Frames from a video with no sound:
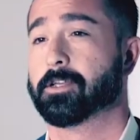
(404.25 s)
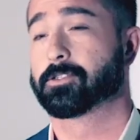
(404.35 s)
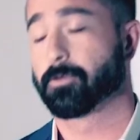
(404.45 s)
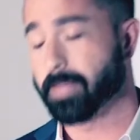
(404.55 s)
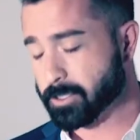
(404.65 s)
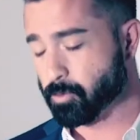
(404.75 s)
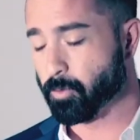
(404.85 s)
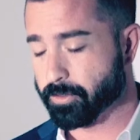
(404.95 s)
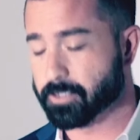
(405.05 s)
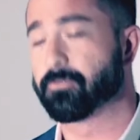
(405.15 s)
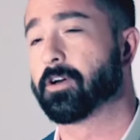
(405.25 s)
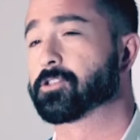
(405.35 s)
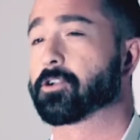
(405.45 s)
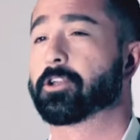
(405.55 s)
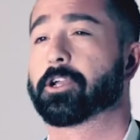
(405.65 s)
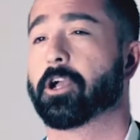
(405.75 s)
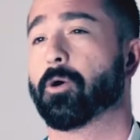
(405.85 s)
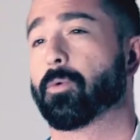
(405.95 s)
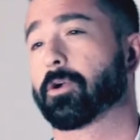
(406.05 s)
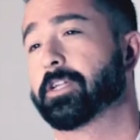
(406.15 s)
So that's where these funds are going to go.
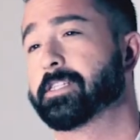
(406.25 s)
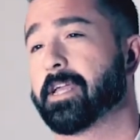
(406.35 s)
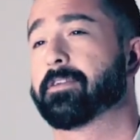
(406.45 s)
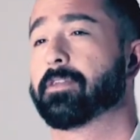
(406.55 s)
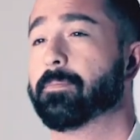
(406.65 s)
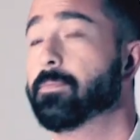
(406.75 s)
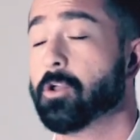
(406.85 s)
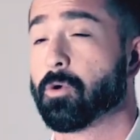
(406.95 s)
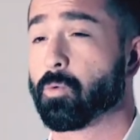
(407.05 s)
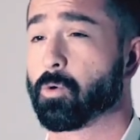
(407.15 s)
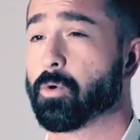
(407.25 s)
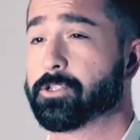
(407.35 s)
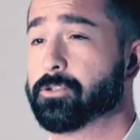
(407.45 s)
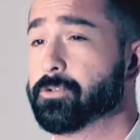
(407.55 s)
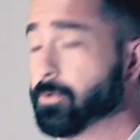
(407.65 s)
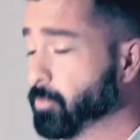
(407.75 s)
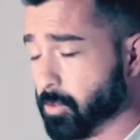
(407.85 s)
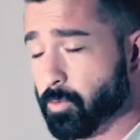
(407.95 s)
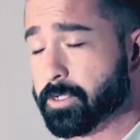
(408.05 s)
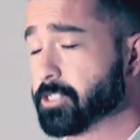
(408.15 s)
We're going to take them. We're going
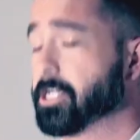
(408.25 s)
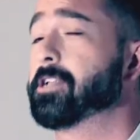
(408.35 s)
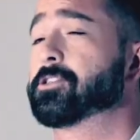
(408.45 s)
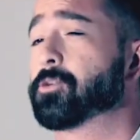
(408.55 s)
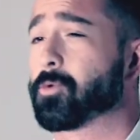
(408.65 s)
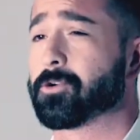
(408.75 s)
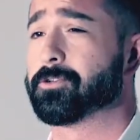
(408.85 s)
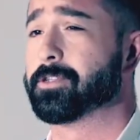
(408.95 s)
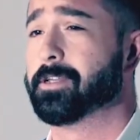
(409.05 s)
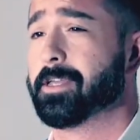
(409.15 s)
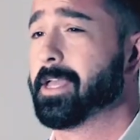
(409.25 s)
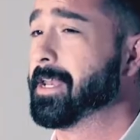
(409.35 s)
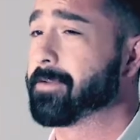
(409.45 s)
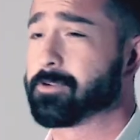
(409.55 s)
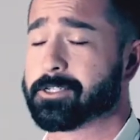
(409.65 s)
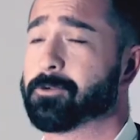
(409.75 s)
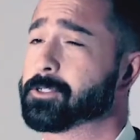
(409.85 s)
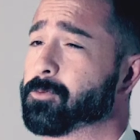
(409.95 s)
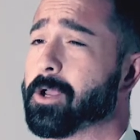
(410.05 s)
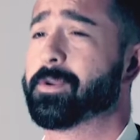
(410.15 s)
to change the world in every single
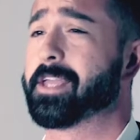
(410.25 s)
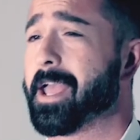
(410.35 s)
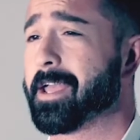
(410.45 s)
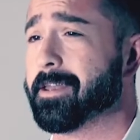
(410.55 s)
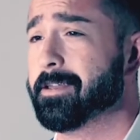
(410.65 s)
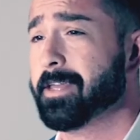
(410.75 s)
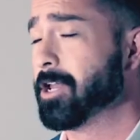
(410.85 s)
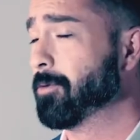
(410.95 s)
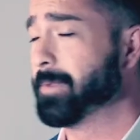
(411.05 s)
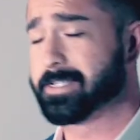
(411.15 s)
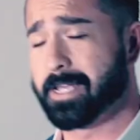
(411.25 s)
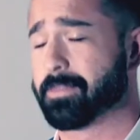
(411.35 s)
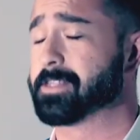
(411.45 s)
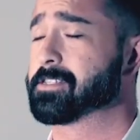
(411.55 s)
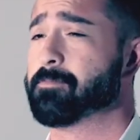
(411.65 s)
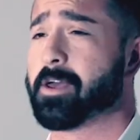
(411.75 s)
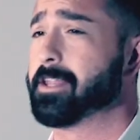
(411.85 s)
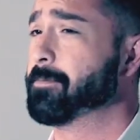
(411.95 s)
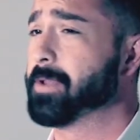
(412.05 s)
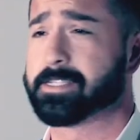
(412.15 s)
which way we can. Now, it may take this event.
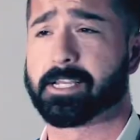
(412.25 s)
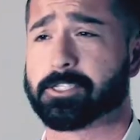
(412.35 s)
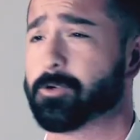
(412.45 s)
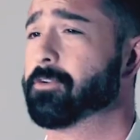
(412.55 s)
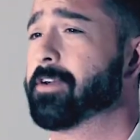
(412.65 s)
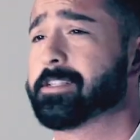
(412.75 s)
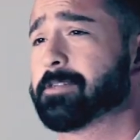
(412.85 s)
It may take 2 events.